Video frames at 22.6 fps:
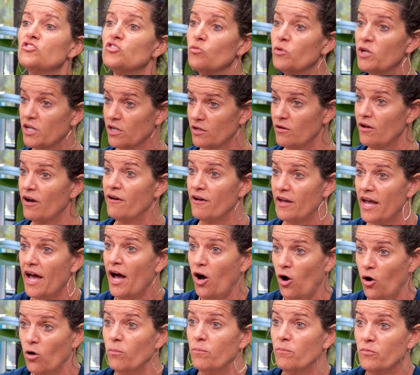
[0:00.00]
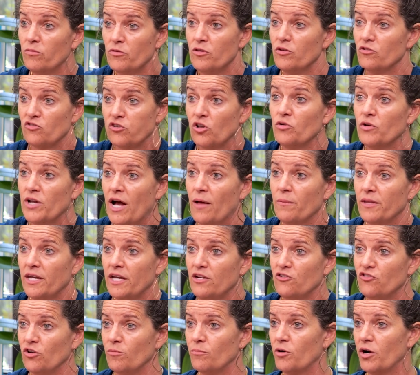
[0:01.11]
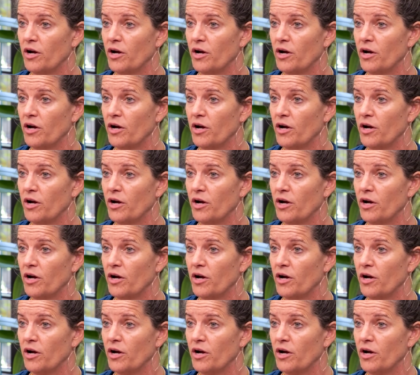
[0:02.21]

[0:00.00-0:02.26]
so we can uh, help slow down the aging